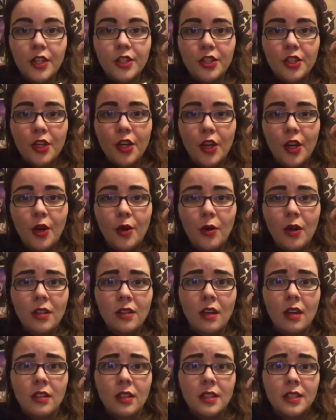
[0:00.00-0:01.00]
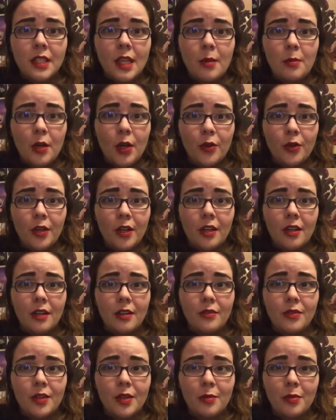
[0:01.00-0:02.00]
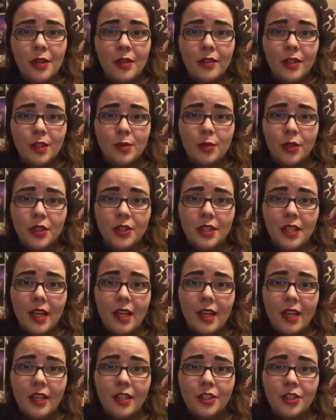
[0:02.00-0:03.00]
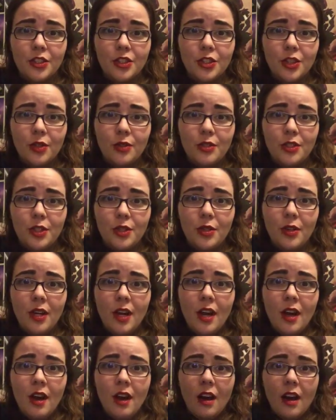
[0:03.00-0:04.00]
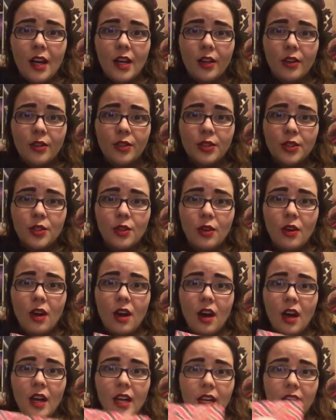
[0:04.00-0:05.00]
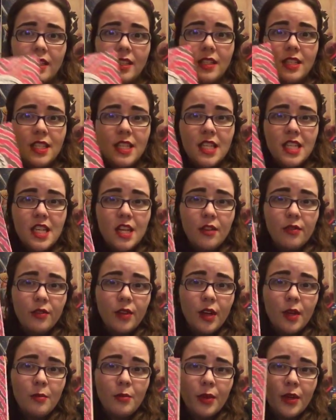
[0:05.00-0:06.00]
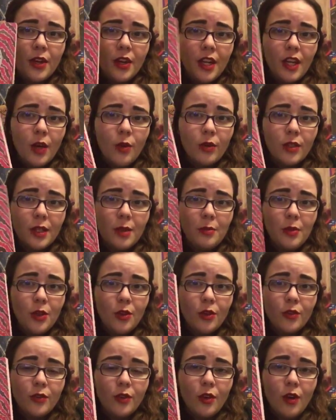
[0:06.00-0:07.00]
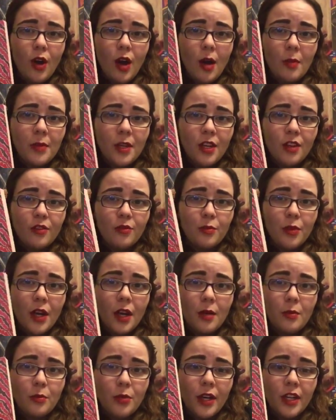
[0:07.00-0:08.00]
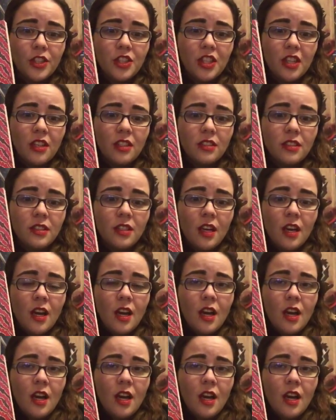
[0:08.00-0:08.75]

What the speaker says: To go along the same note of the previous books that I just showed you, I also got a different but equally beautiful copy of Pride and Prejudice.